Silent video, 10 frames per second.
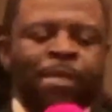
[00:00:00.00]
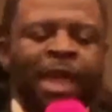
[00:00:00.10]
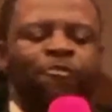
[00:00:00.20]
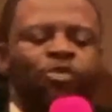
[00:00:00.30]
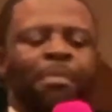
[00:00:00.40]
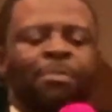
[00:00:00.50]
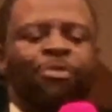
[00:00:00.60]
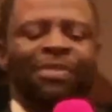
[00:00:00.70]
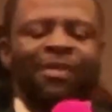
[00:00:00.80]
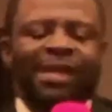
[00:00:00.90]
and
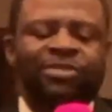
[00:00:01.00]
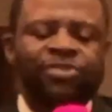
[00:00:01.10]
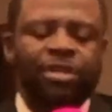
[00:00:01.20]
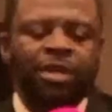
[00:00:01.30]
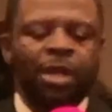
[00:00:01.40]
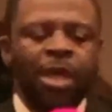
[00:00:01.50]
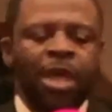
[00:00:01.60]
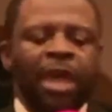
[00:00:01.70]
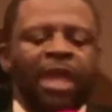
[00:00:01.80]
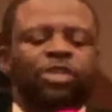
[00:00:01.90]
remembering this
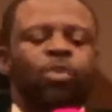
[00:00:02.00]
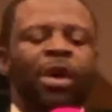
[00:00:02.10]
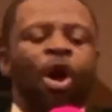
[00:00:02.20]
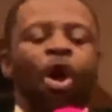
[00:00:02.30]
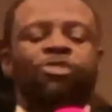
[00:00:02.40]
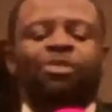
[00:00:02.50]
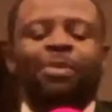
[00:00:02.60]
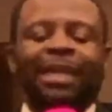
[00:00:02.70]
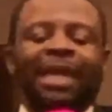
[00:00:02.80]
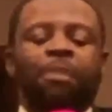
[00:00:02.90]
is what
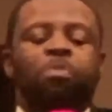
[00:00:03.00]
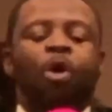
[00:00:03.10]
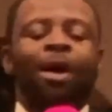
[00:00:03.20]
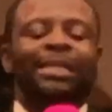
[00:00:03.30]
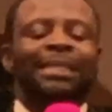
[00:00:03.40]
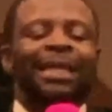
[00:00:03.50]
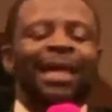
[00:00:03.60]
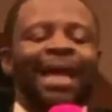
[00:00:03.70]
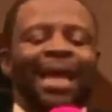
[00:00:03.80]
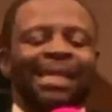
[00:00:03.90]
ultimately important
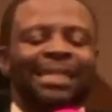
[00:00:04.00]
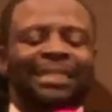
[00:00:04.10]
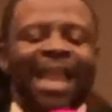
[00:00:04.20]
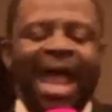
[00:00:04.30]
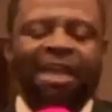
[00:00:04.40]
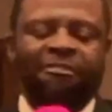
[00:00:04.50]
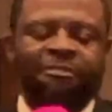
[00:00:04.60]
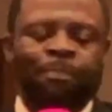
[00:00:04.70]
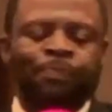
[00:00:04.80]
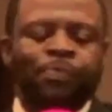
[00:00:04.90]
in this life.
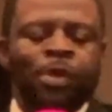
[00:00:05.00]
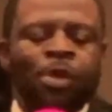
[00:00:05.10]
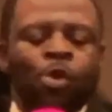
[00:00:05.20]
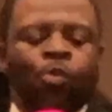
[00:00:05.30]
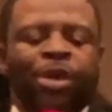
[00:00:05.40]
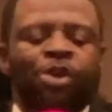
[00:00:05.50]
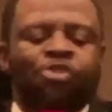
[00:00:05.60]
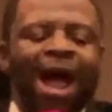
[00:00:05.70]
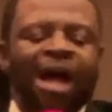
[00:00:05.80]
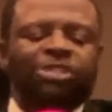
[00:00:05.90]
Come on. When the
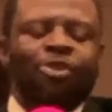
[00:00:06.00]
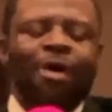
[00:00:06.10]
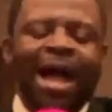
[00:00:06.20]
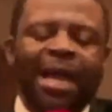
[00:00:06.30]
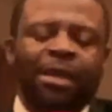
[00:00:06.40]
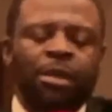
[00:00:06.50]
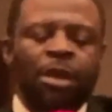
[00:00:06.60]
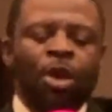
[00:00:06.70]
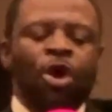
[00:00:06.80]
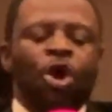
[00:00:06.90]
crowds cry,
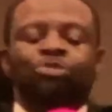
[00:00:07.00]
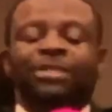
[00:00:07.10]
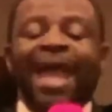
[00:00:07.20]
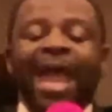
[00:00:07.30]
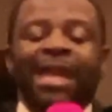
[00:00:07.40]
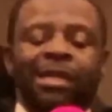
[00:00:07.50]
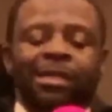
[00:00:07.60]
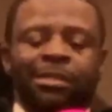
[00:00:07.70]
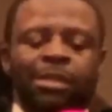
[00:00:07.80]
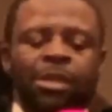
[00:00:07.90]
mm. Hosanna
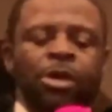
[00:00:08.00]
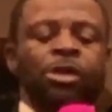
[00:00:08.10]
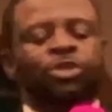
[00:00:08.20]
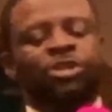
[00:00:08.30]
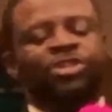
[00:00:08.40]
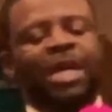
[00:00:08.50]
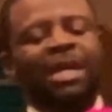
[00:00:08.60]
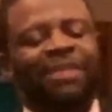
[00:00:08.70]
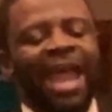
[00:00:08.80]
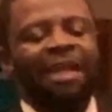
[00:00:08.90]
to the Son
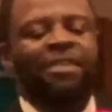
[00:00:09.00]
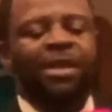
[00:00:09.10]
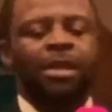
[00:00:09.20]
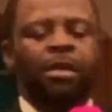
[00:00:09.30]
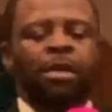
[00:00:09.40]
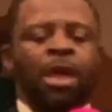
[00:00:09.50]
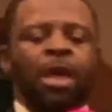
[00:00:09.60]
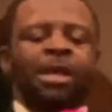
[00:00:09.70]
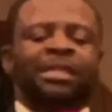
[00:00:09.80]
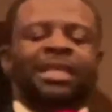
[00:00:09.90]
of David.
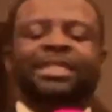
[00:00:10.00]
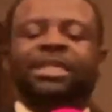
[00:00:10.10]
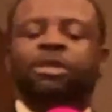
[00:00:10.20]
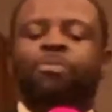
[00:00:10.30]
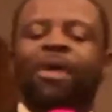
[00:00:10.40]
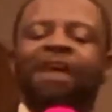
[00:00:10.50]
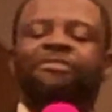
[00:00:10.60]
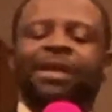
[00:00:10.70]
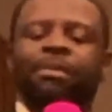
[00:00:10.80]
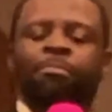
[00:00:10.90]
This is the
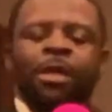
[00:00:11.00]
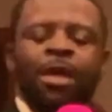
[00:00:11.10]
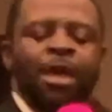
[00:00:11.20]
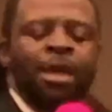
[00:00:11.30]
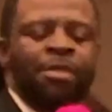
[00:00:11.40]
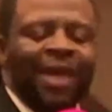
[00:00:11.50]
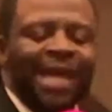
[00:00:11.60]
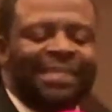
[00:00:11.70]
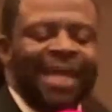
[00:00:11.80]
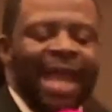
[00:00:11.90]
prophet
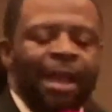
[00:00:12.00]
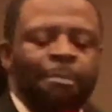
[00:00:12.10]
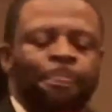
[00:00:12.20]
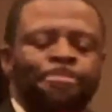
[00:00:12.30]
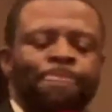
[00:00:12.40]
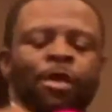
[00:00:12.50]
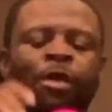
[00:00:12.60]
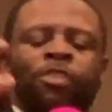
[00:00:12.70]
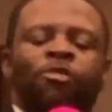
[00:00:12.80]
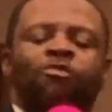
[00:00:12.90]
they say
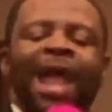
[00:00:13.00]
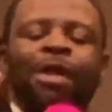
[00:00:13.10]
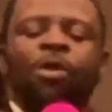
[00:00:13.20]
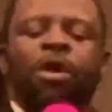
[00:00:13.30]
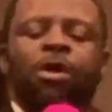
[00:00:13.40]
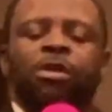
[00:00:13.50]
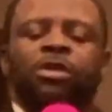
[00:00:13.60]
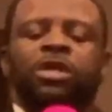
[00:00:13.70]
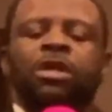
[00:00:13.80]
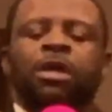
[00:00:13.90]
the right
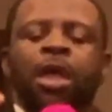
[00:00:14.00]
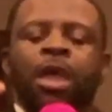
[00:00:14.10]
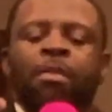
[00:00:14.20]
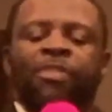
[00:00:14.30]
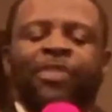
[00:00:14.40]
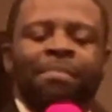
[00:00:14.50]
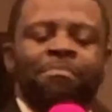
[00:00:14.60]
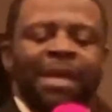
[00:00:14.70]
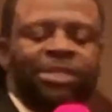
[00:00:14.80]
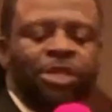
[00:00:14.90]
words, but they
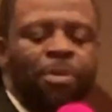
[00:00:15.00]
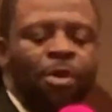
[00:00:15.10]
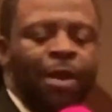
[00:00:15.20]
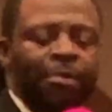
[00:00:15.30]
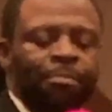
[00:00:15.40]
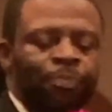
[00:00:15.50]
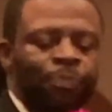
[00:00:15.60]
miss the point.